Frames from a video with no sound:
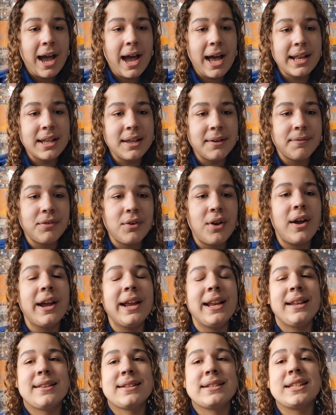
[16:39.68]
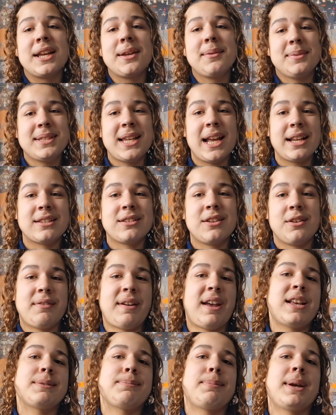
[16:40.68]
And they're flying in the same sector of
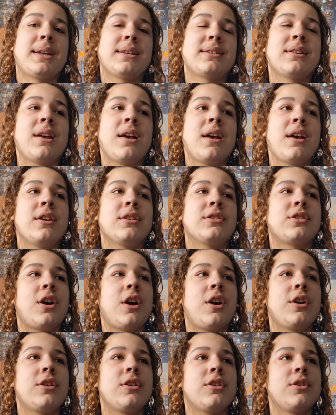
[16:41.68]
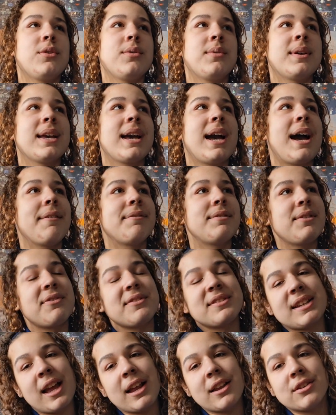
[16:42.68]
airspace. So you have
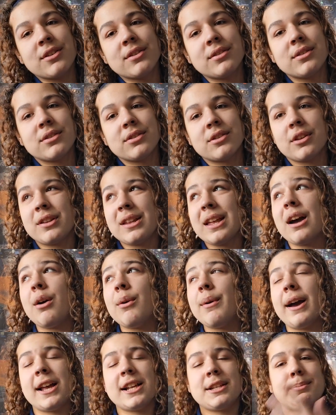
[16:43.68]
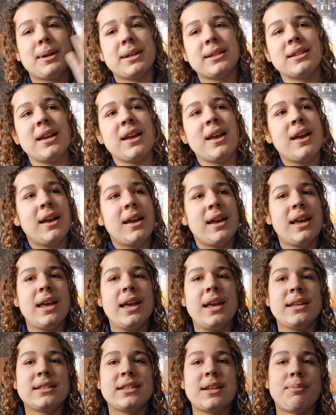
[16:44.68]
different sectors, so the whole airspace
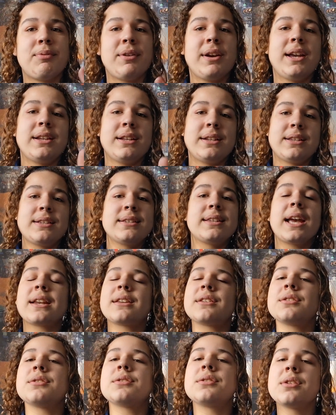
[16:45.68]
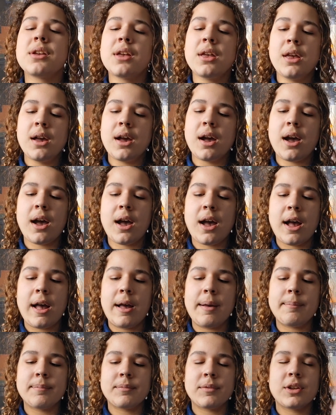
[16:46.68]
is separated into sectors.
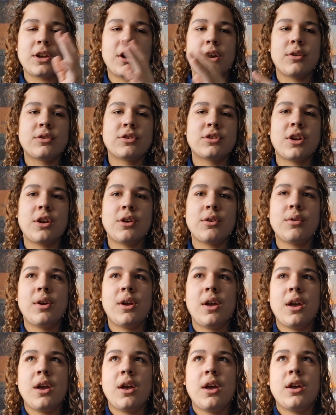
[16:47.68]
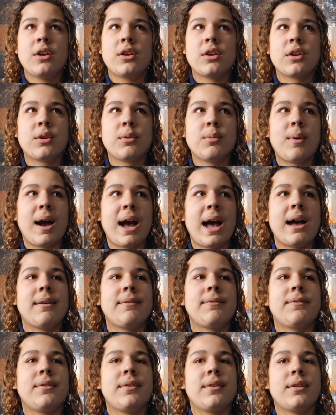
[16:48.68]
You know, so you will
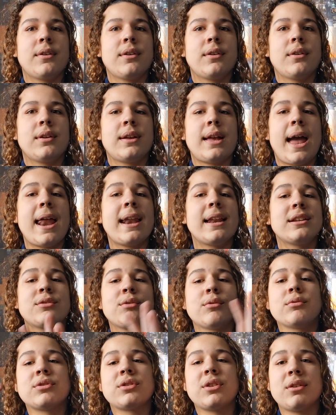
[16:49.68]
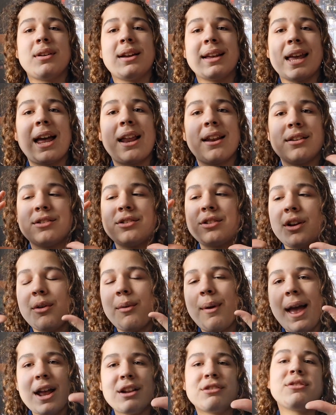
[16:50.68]
have, and it's also, again,
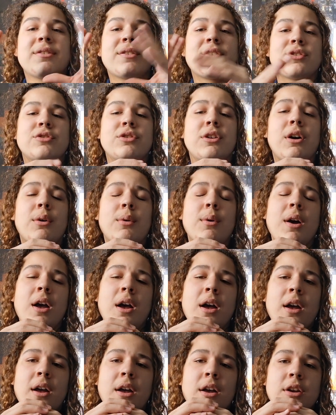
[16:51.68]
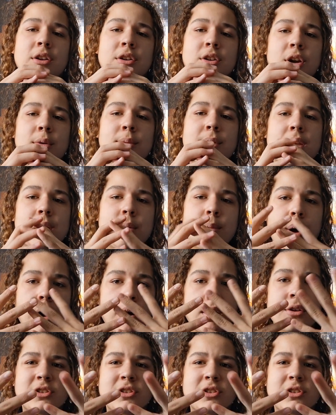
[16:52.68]
so air traffic control, you know where you are.